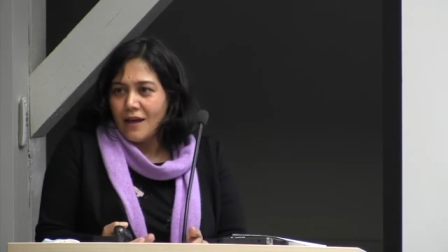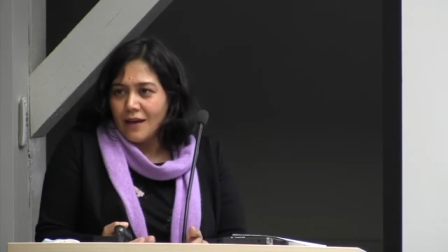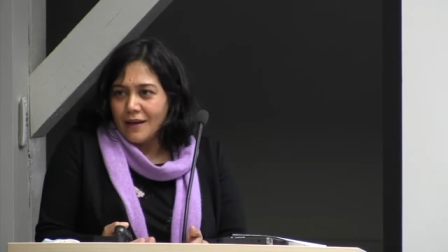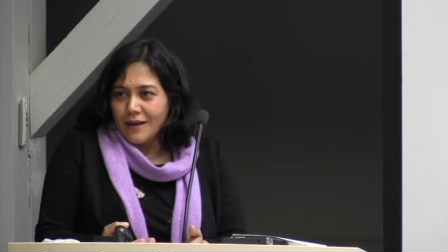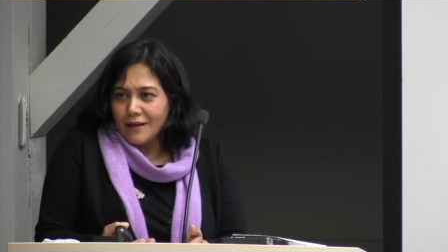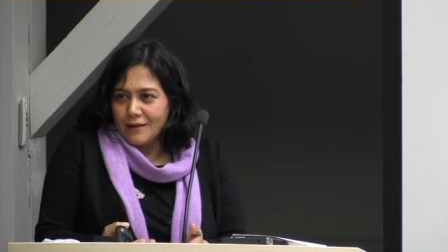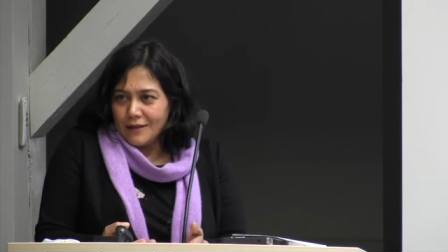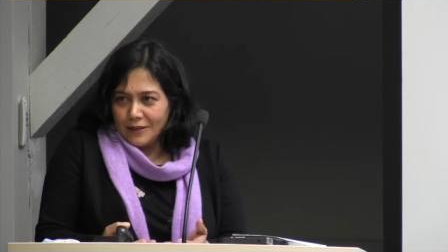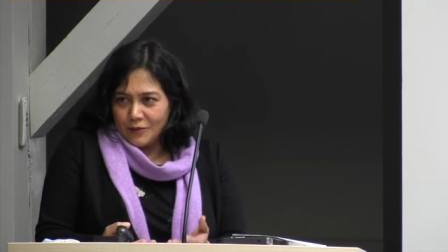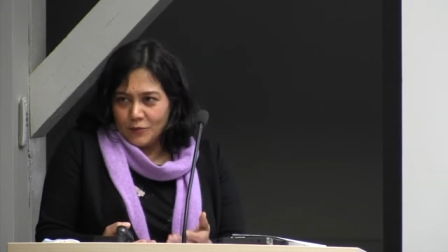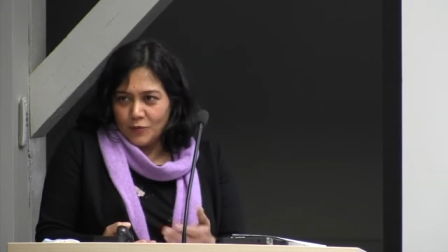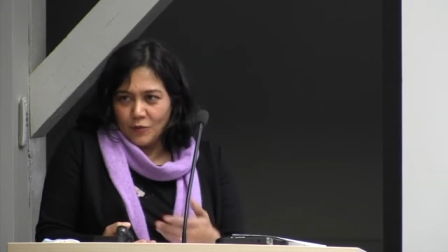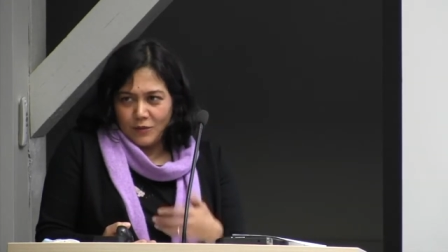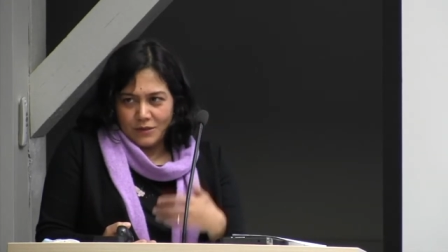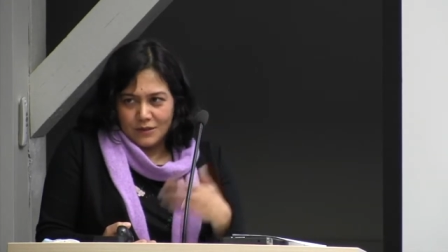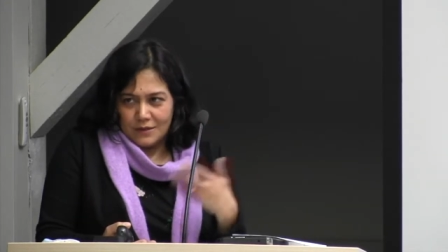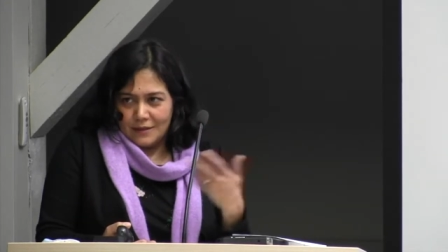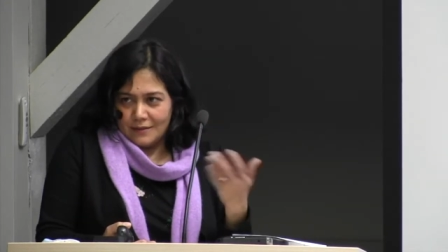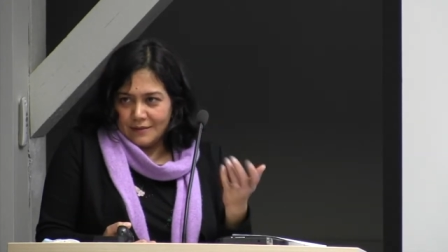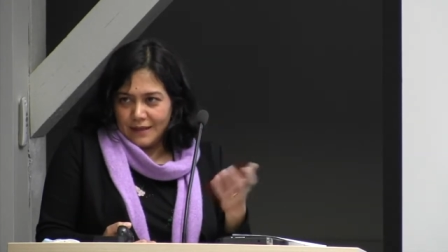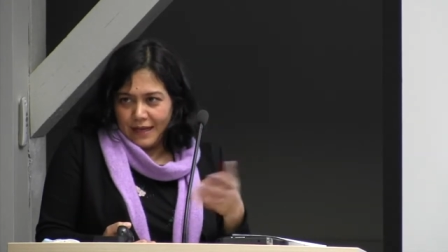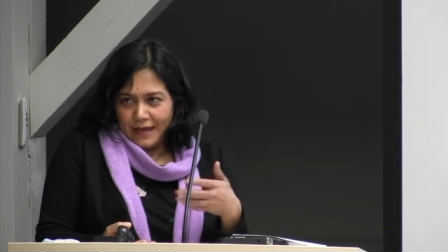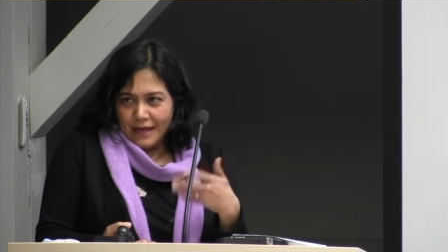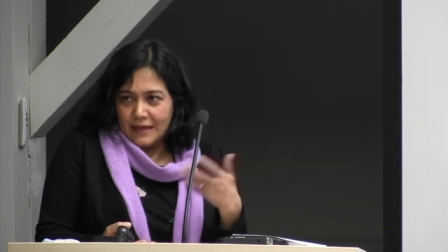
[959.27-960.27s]
It was
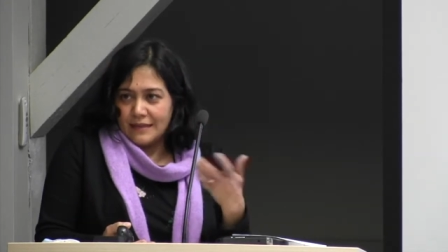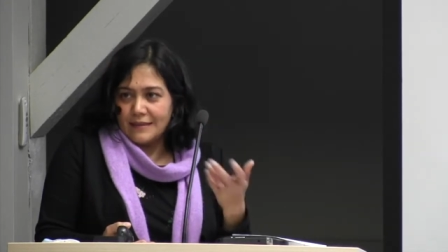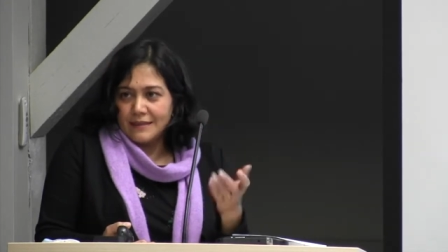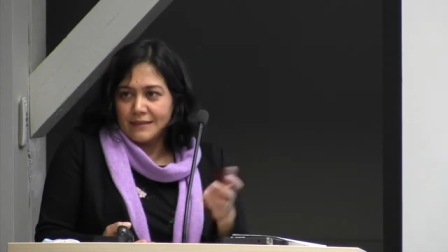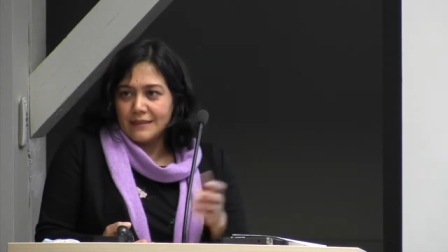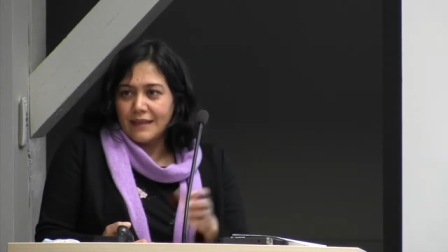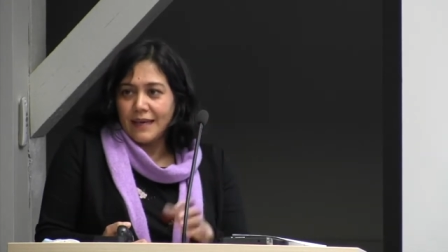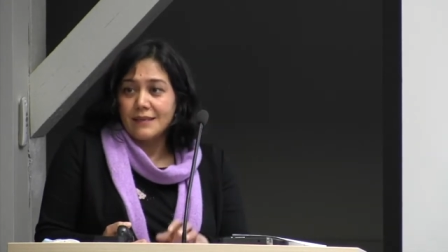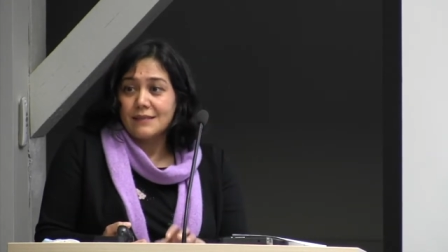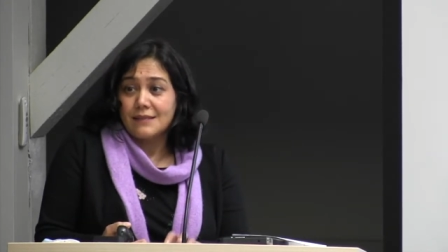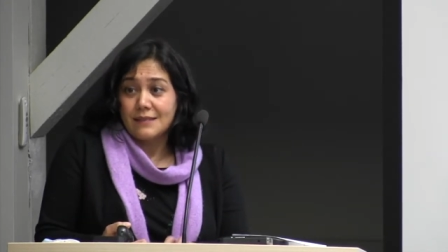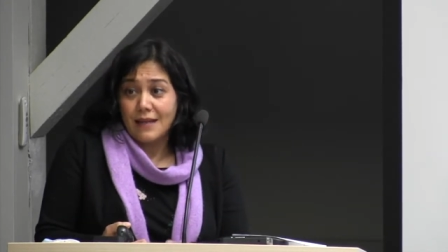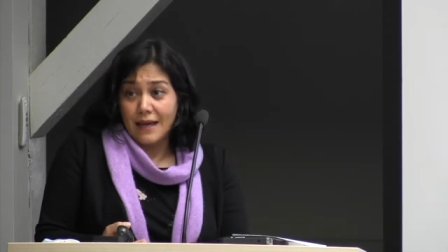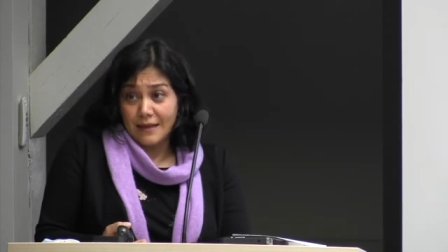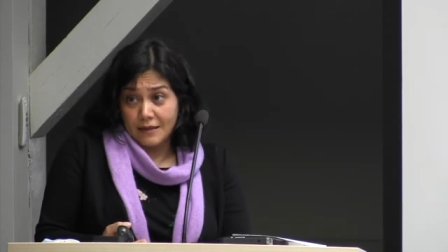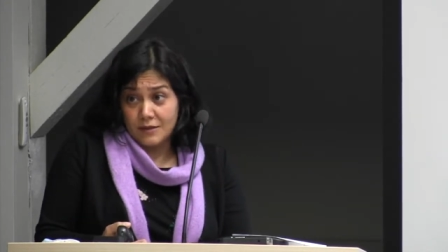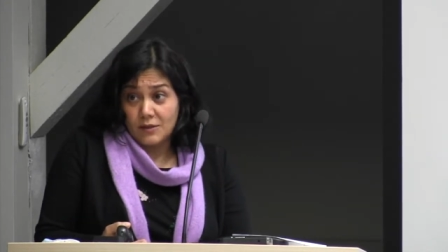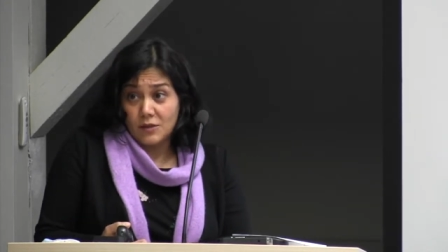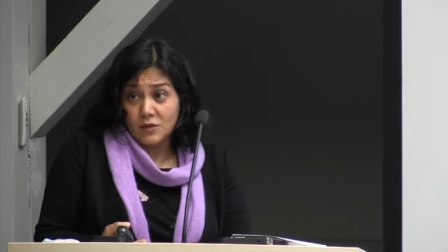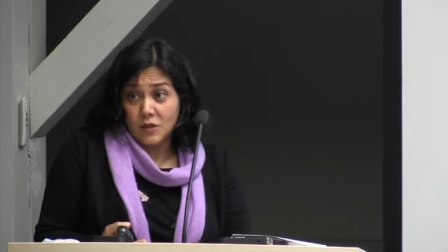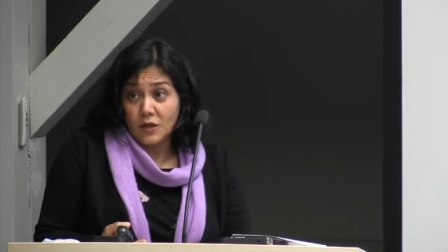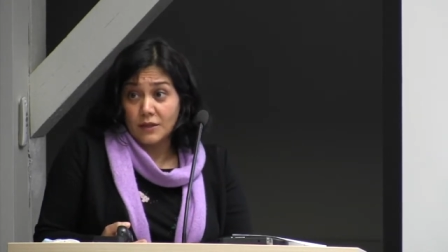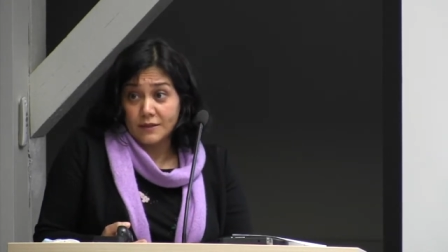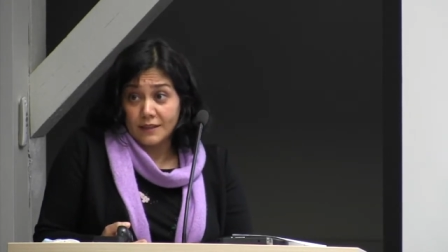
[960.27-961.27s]
in the early days that I
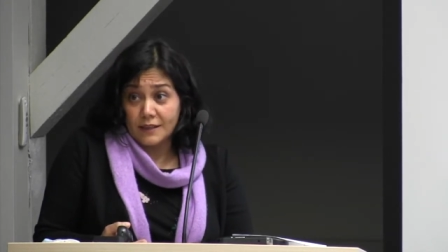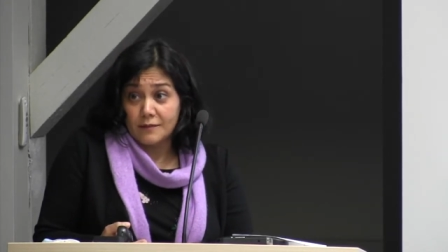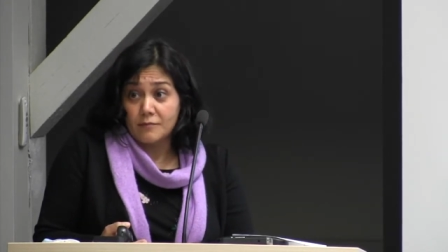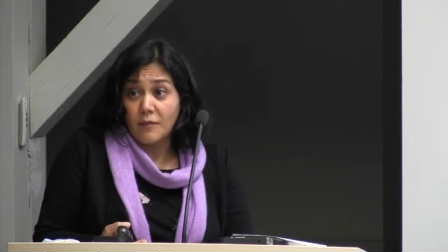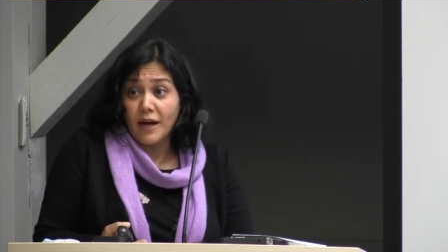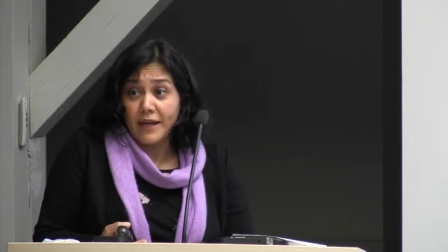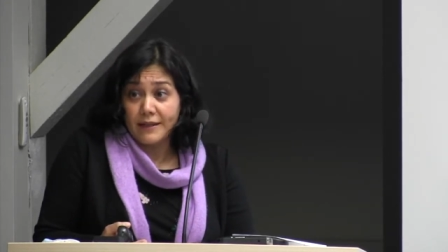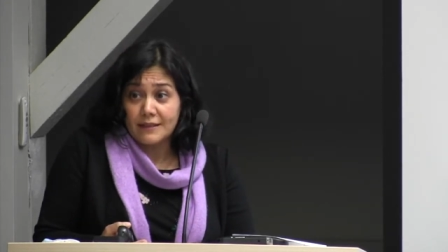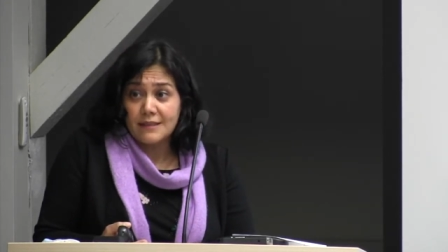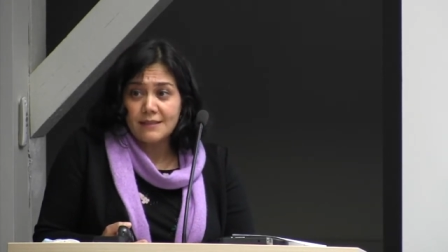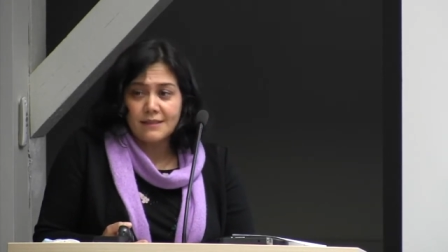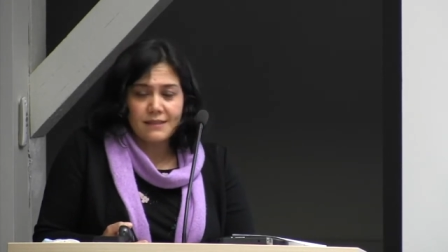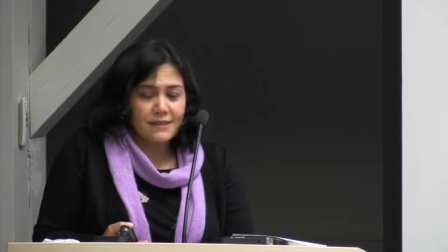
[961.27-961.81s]
started my